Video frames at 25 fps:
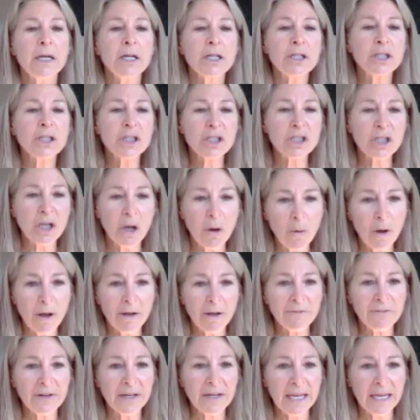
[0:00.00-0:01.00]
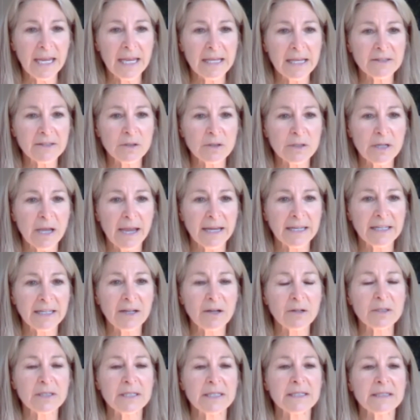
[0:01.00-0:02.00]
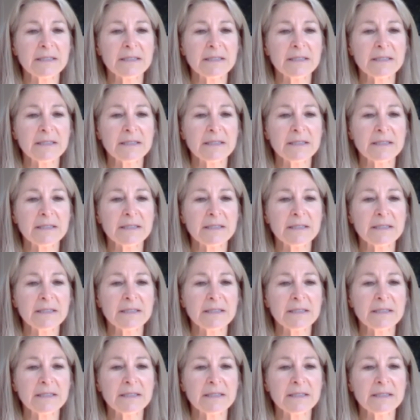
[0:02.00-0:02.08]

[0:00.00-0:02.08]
So often a cancer diagnosis